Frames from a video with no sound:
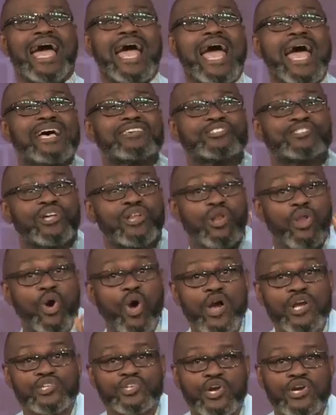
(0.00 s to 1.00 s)
As the
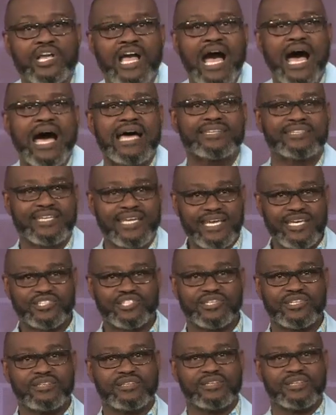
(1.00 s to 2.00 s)
Lord your God did
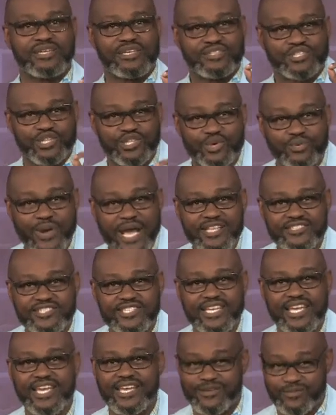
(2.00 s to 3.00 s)
to the Red
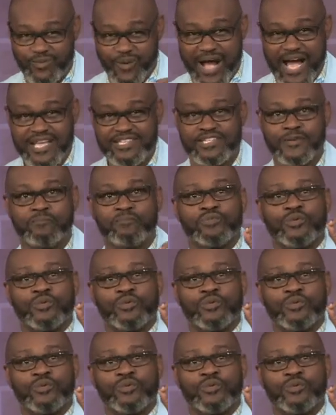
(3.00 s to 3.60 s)
Sea, watch,